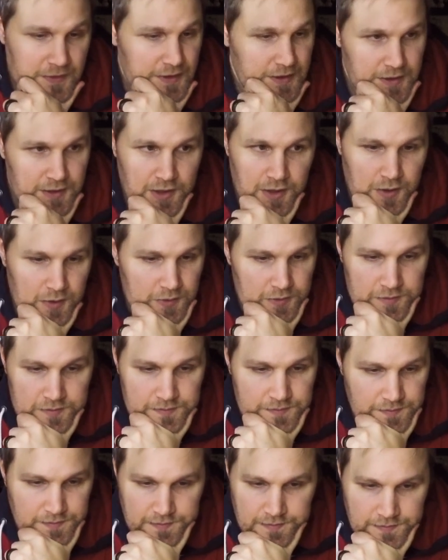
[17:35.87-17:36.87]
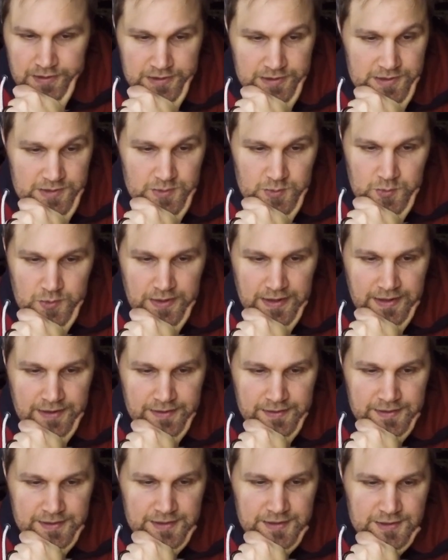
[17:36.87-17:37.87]
No, it's
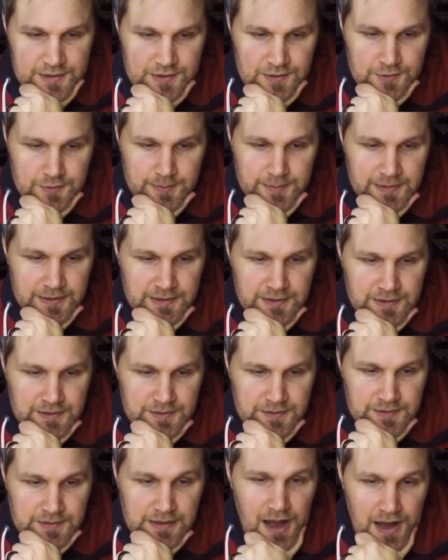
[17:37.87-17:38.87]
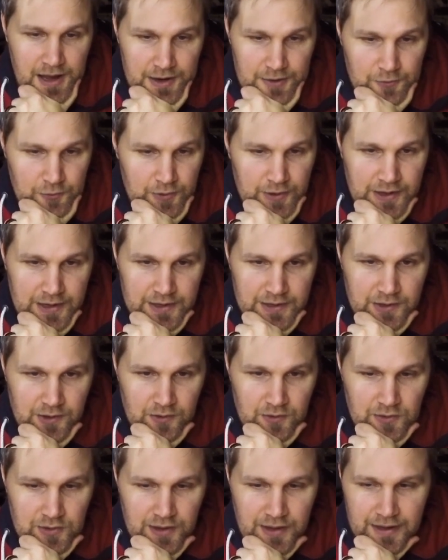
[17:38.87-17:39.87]
weird. It's stupid. I really
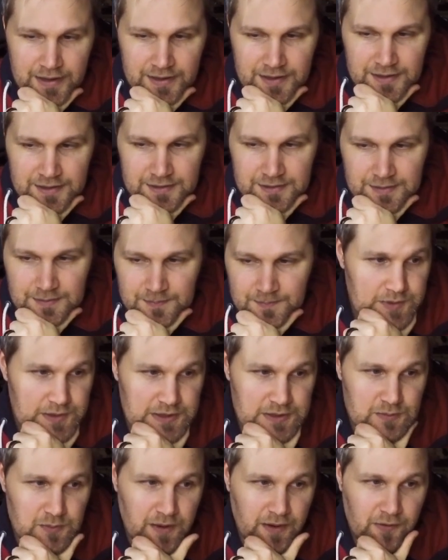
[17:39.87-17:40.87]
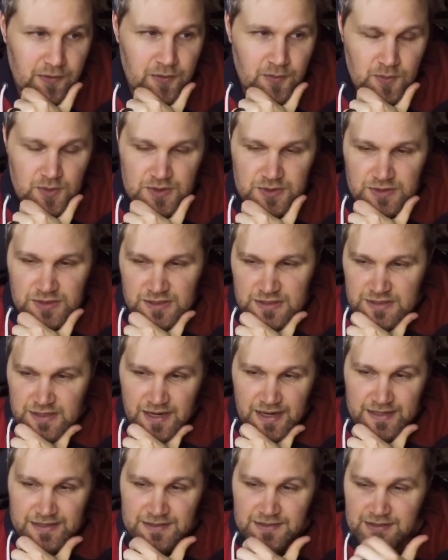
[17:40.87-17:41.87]
don't like it. It's one of the worst
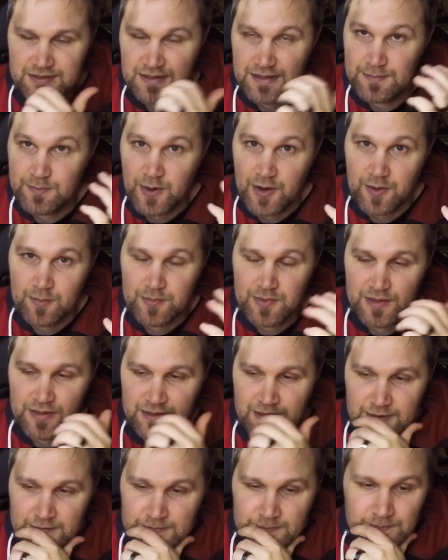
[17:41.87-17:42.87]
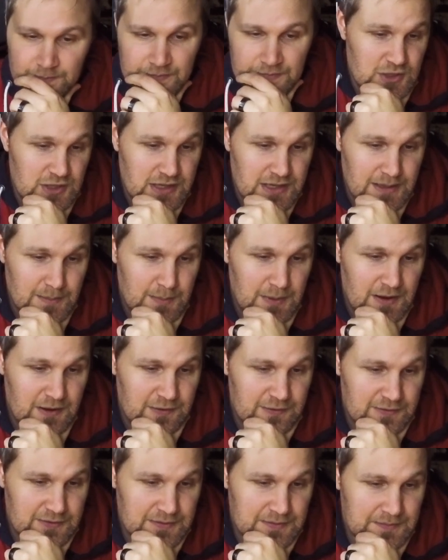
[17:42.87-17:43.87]
designs in my opinion.
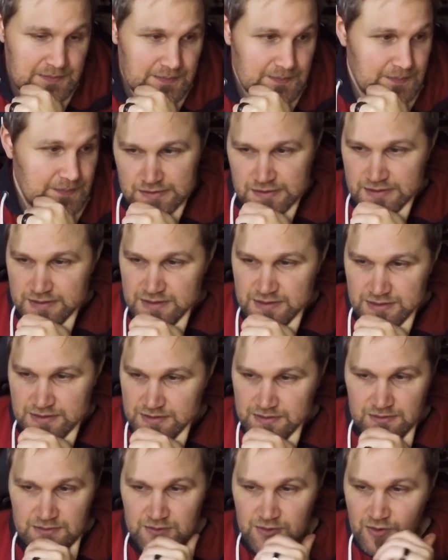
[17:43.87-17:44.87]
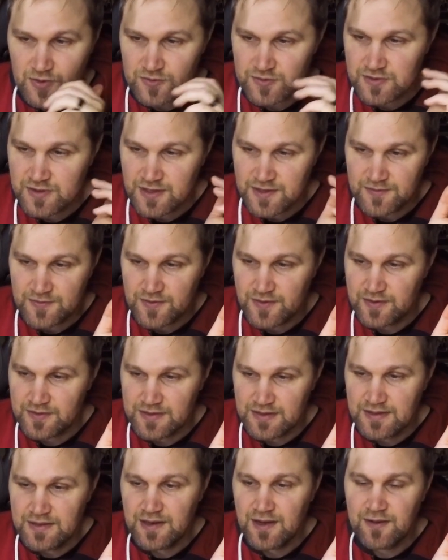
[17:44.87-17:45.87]
Jigglypuff, it's not different
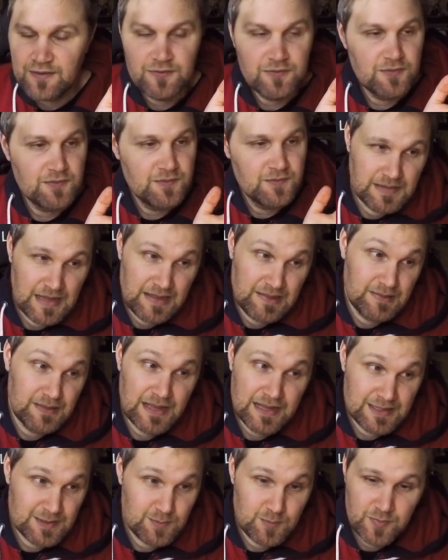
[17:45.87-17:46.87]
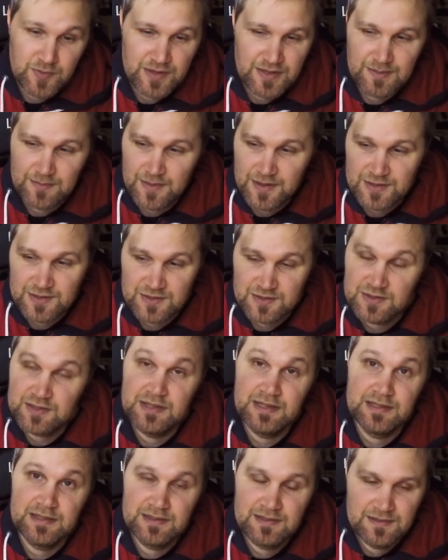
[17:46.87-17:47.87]
enough, and that's pretty much
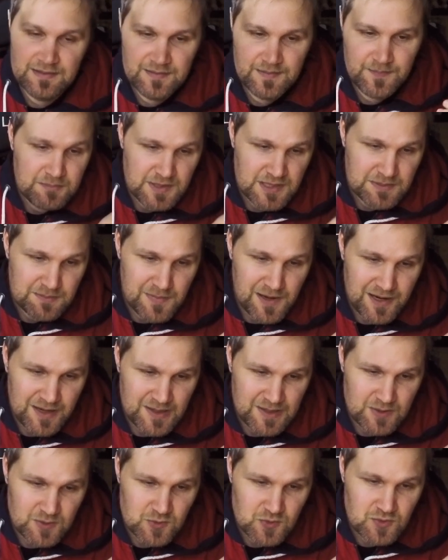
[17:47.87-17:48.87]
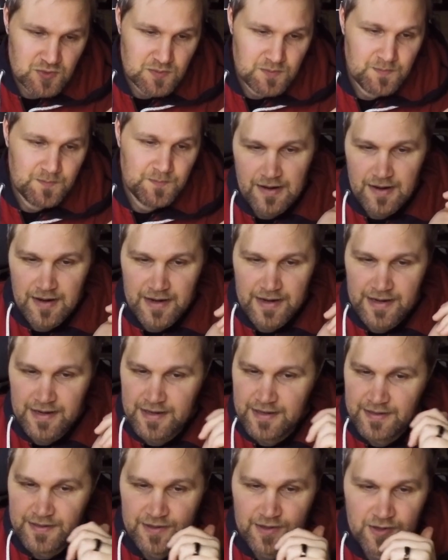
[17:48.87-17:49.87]
it. Mismagius,
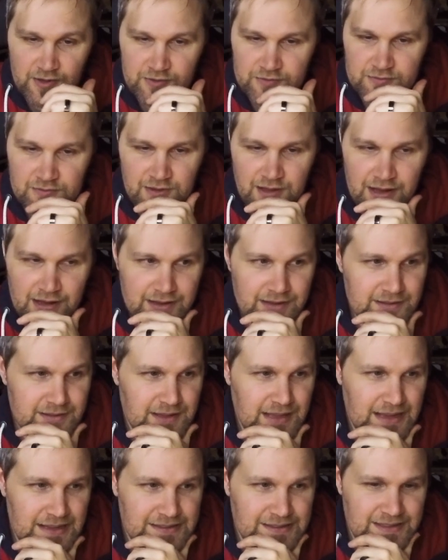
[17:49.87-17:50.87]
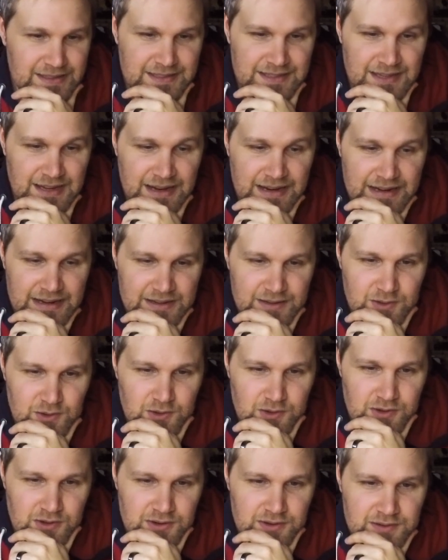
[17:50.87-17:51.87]
I don't like that design at
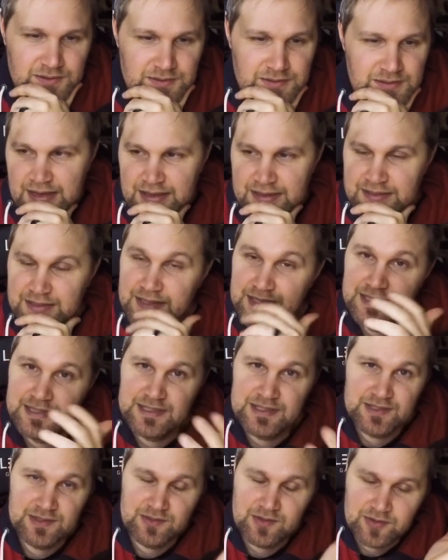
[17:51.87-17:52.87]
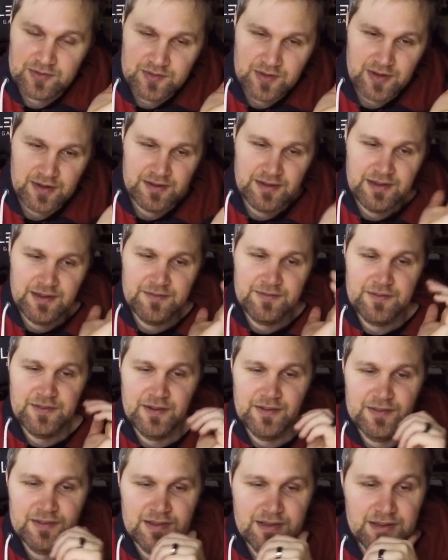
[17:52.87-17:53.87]
all, and it's not
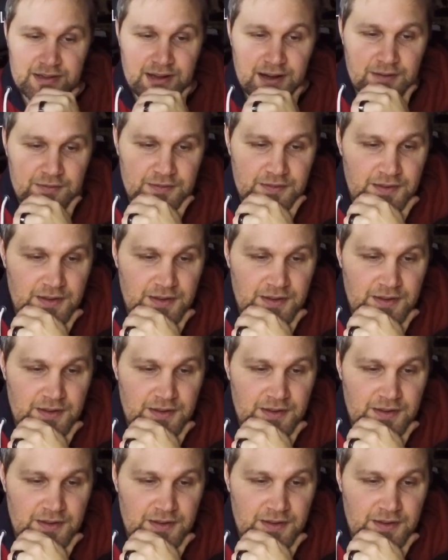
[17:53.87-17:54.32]
different enough.